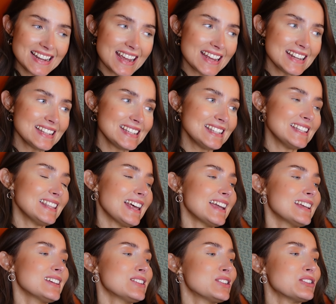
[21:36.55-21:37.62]
It's
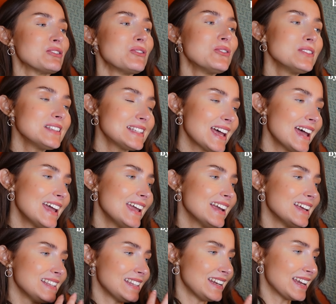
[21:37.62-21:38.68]
like a school setting,
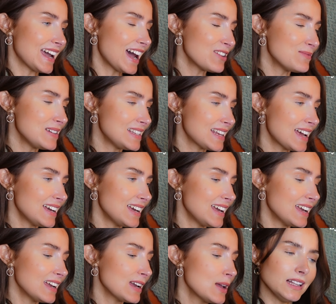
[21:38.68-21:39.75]
it's an academy
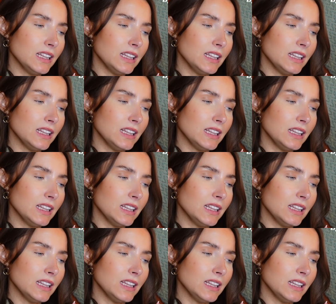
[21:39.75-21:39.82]
setting.